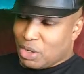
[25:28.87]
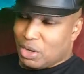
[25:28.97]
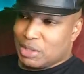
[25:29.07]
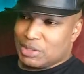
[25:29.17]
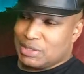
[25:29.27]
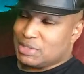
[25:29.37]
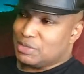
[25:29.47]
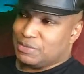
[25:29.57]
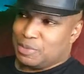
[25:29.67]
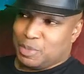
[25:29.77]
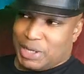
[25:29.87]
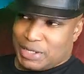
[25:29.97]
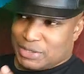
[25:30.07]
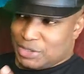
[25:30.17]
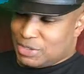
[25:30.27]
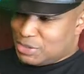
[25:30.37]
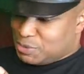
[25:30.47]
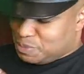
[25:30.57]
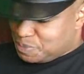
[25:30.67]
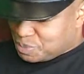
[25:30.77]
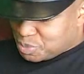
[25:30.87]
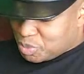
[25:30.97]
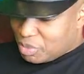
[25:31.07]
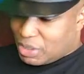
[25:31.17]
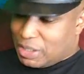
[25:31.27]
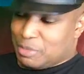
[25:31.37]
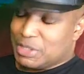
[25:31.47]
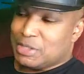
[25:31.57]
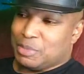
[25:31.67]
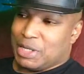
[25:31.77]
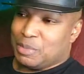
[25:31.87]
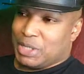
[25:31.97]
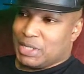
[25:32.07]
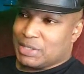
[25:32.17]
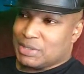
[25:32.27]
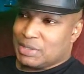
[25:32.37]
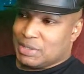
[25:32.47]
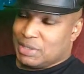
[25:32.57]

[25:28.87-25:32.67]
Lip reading: All of these different passages come into my mind.